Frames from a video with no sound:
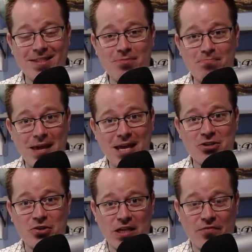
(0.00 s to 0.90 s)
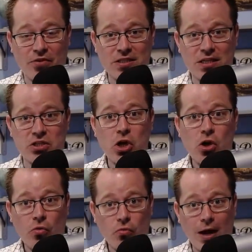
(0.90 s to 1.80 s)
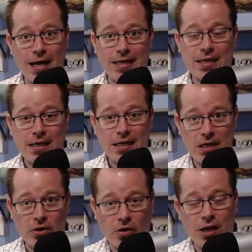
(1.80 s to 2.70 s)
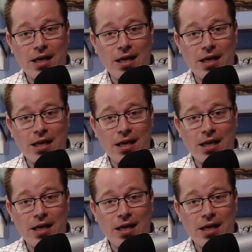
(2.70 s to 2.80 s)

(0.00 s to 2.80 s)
the major differences right here.